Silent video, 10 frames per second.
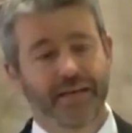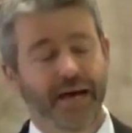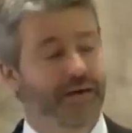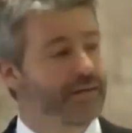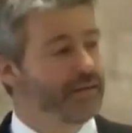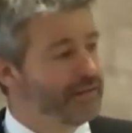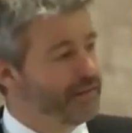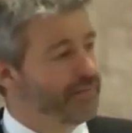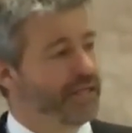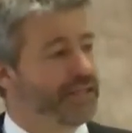Now,
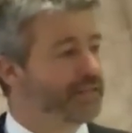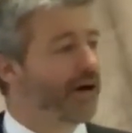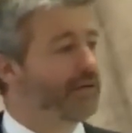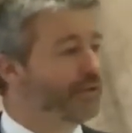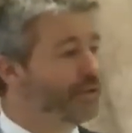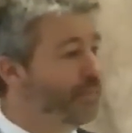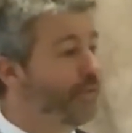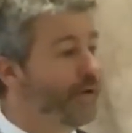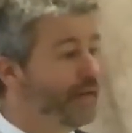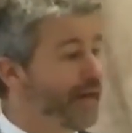many scholars will
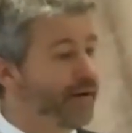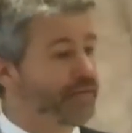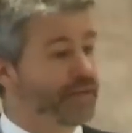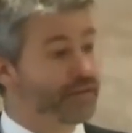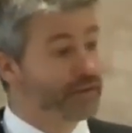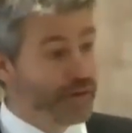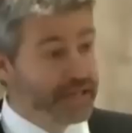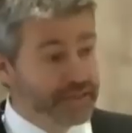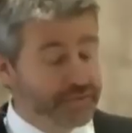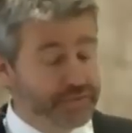point out that
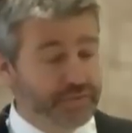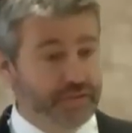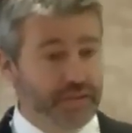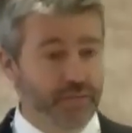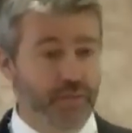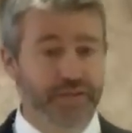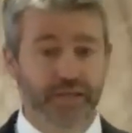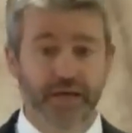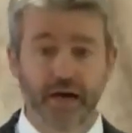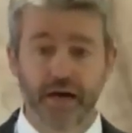grace, it was
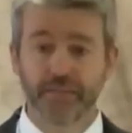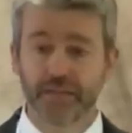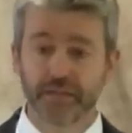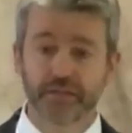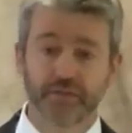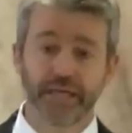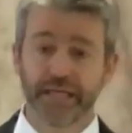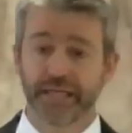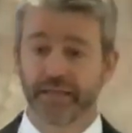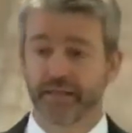a common
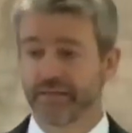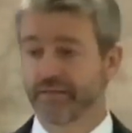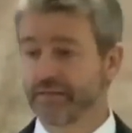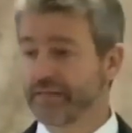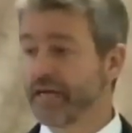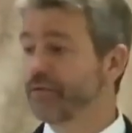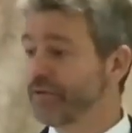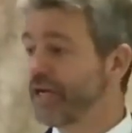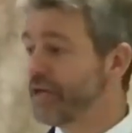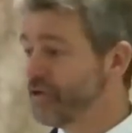Greek
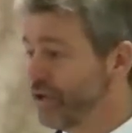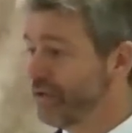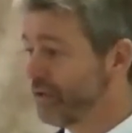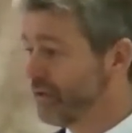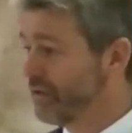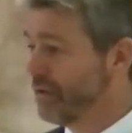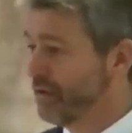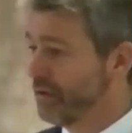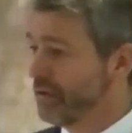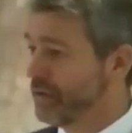salutation,
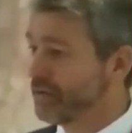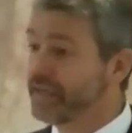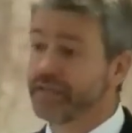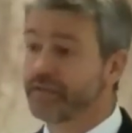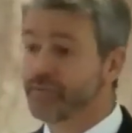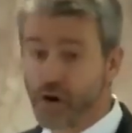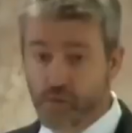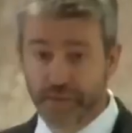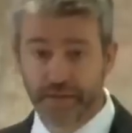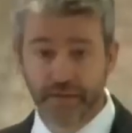Greek and
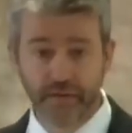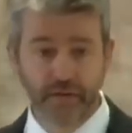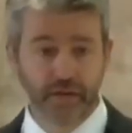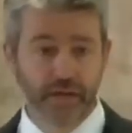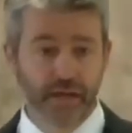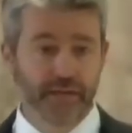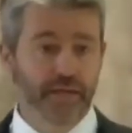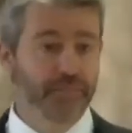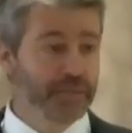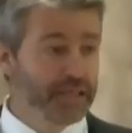Roman, and
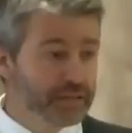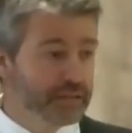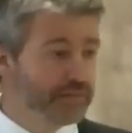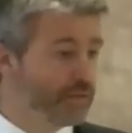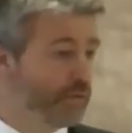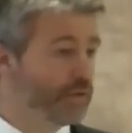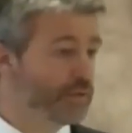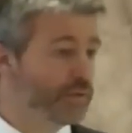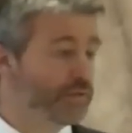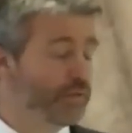that peace, of
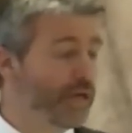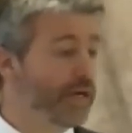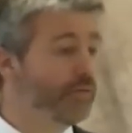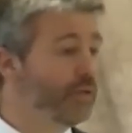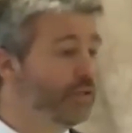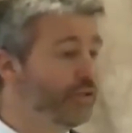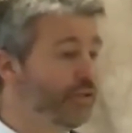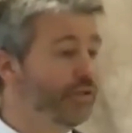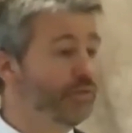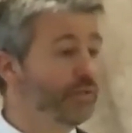course, was the way one
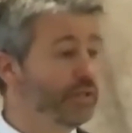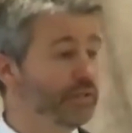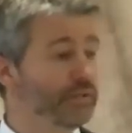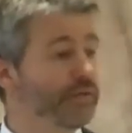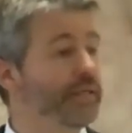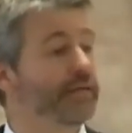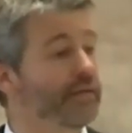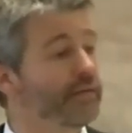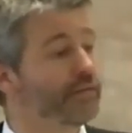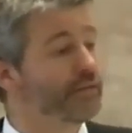Jew would greet
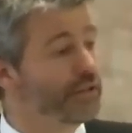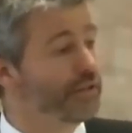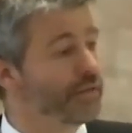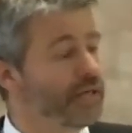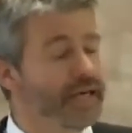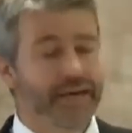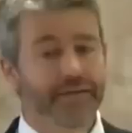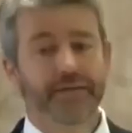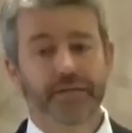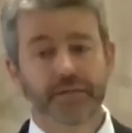another Jew.
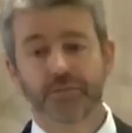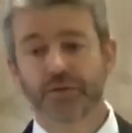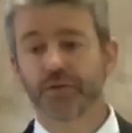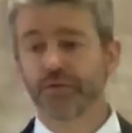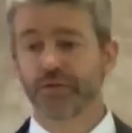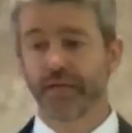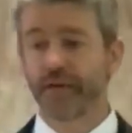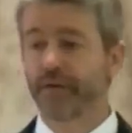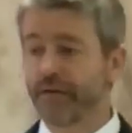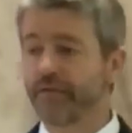And there is some truth to
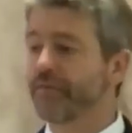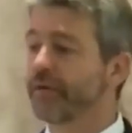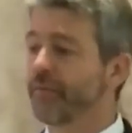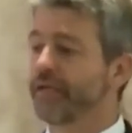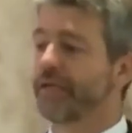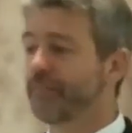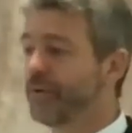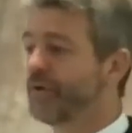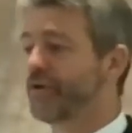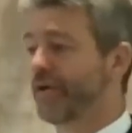that, but I don't think we need to
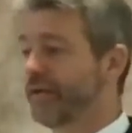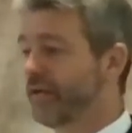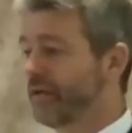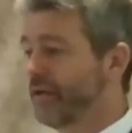push it.